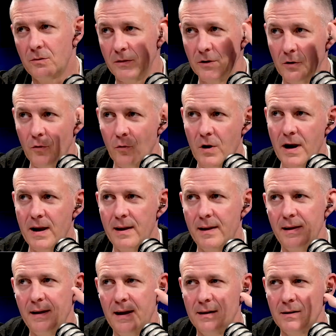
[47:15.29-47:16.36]
the
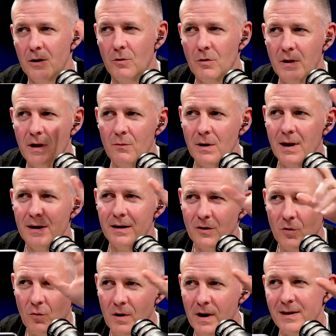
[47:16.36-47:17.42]
gray and go, okay, what kind of
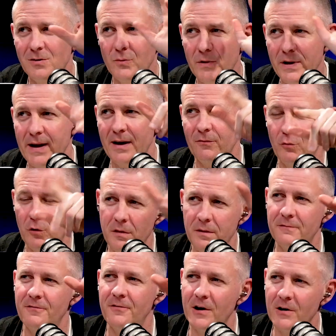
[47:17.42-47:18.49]
gray do we have? What are the
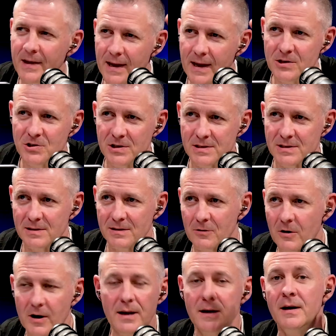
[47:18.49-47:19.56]
variations in the
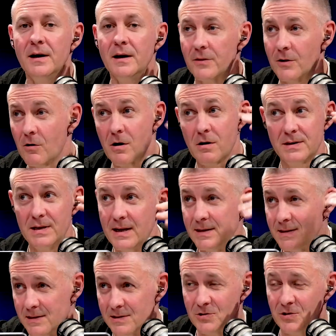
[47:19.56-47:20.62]
gray? There are
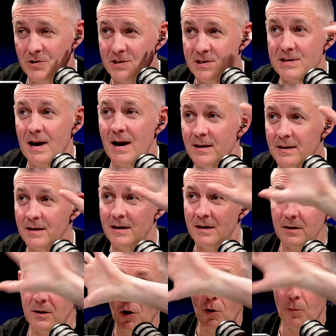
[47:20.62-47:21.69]
days it's just socked
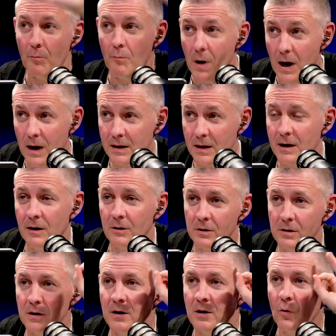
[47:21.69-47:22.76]
in,
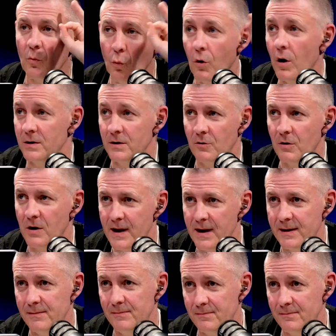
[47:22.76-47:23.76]
monocolor, one gray.